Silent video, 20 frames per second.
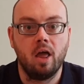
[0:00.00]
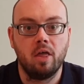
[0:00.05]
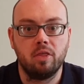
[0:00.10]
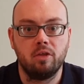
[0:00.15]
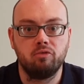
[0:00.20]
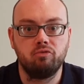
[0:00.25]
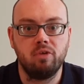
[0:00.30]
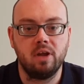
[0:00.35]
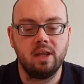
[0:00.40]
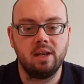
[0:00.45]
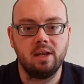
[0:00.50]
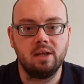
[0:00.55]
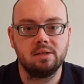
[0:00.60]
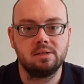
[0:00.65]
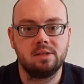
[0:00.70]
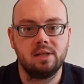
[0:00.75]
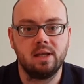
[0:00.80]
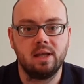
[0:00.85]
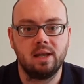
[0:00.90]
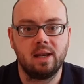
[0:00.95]
The
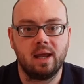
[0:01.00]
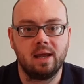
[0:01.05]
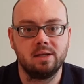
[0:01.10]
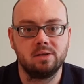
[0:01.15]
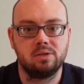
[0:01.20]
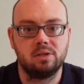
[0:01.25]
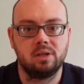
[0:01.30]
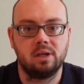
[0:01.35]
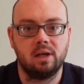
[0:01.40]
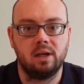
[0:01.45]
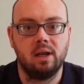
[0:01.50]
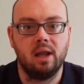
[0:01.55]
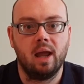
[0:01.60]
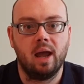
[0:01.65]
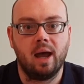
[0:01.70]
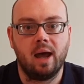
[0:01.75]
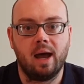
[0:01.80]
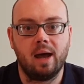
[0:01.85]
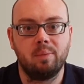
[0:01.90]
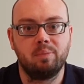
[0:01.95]
rainiest day in history
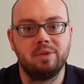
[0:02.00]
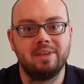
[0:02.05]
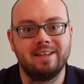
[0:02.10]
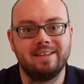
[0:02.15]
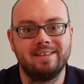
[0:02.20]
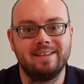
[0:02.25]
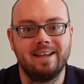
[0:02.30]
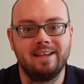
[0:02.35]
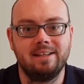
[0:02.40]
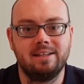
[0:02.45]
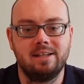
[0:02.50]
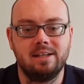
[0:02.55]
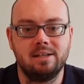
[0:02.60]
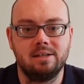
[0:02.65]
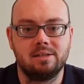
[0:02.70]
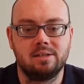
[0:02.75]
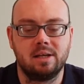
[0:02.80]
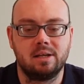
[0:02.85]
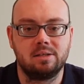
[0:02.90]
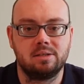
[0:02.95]
happened in
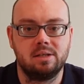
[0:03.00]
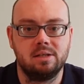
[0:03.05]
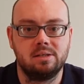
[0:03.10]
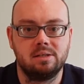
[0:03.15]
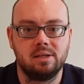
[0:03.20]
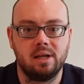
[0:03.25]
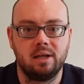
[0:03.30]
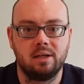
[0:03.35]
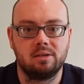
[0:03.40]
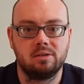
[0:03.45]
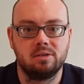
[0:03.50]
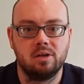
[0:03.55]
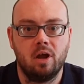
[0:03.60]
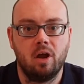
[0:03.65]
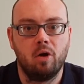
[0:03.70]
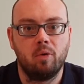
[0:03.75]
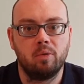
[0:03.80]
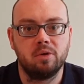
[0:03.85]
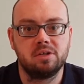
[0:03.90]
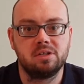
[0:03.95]
1966
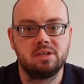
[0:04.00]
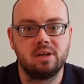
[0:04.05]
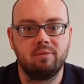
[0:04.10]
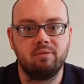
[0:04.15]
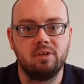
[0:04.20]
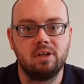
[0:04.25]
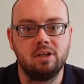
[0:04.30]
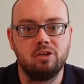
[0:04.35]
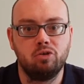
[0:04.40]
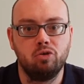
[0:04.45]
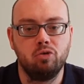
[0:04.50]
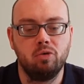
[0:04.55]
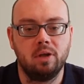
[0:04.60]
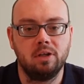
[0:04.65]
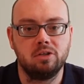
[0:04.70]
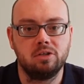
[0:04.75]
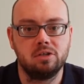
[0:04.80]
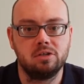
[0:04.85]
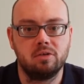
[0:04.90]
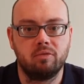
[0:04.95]
with 72
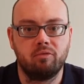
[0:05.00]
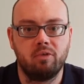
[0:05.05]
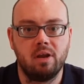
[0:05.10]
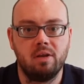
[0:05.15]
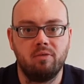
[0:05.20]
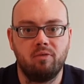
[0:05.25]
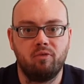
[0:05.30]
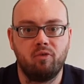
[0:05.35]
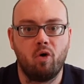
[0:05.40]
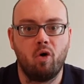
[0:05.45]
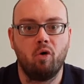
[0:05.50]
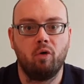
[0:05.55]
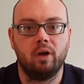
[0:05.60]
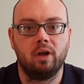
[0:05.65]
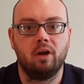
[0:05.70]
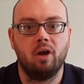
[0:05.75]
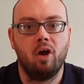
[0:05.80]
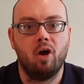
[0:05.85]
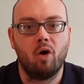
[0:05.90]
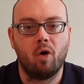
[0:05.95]
inches of rain
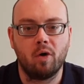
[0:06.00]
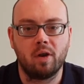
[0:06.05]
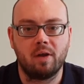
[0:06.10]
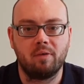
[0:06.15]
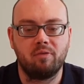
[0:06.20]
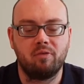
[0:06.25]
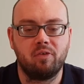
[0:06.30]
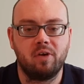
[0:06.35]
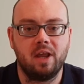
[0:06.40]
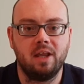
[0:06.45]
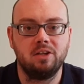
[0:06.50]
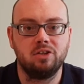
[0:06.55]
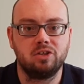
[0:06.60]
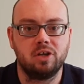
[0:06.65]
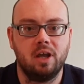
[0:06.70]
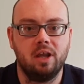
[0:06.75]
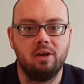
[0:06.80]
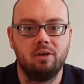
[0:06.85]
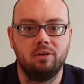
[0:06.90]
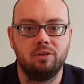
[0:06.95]
falling on a French
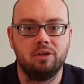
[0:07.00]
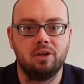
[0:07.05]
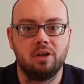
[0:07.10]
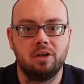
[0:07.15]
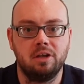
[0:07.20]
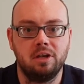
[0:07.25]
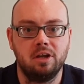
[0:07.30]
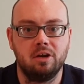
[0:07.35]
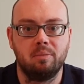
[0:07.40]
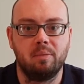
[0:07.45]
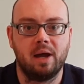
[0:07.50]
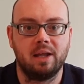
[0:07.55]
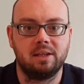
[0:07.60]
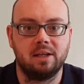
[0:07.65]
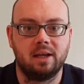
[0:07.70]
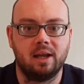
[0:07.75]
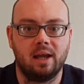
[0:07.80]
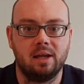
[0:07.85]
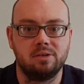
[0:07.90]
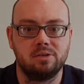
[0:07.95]
island near
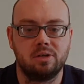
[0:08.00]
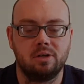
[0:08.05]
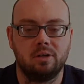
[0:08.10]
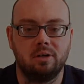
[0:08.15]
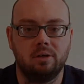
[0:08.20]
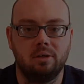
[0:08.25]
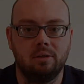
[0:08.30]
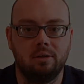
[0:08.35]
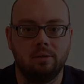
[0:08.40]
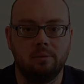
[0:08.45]
Madagascar.